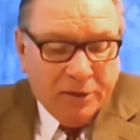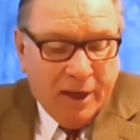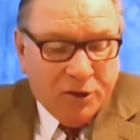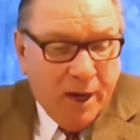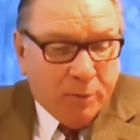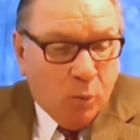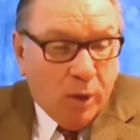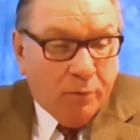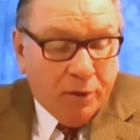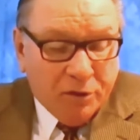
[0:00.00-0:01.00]
Isaiah chapter
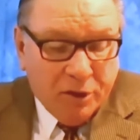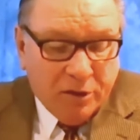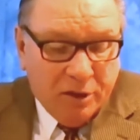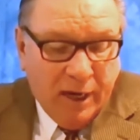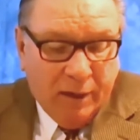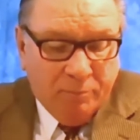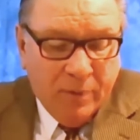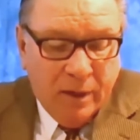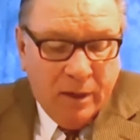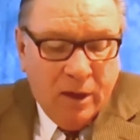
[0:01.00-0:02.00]
1 and verse 16,
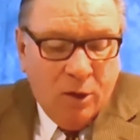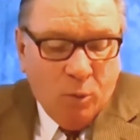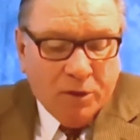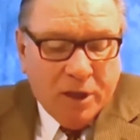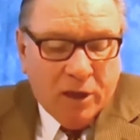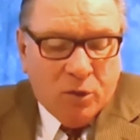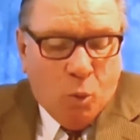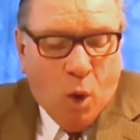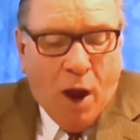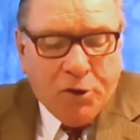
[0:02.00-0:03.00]
where it
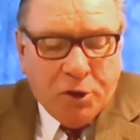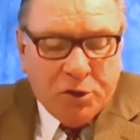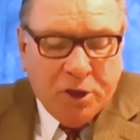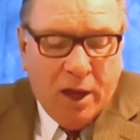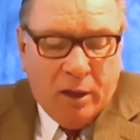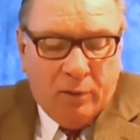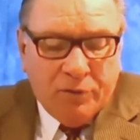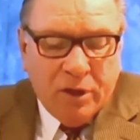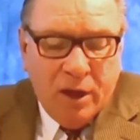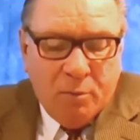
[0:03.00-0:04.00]
says, Wash
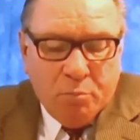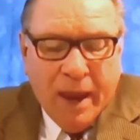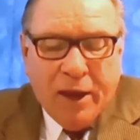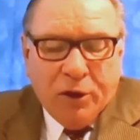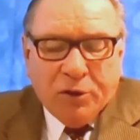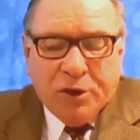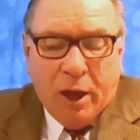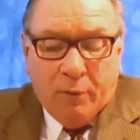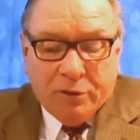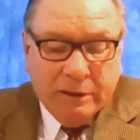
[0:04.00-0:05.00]
yourselves, make
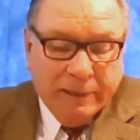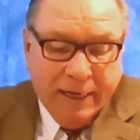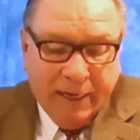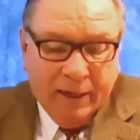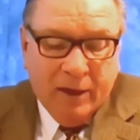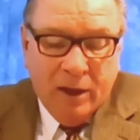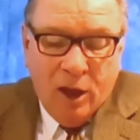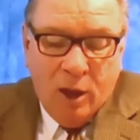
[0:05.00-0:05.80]
yourselves clean,